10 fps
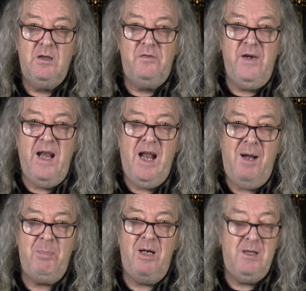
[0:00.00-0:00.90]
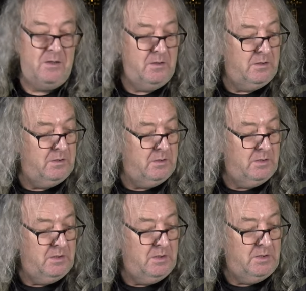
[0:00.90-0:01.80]
feel up,
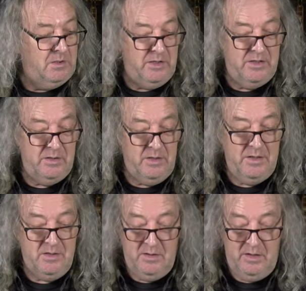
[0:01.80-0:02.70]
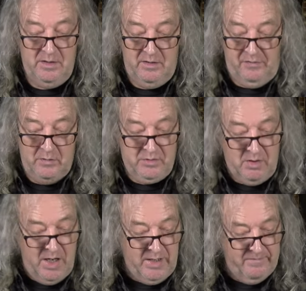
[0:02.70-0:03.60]
there's, there's, it feels
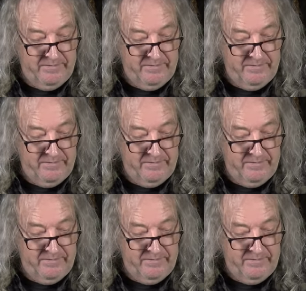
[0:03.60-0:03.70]
great.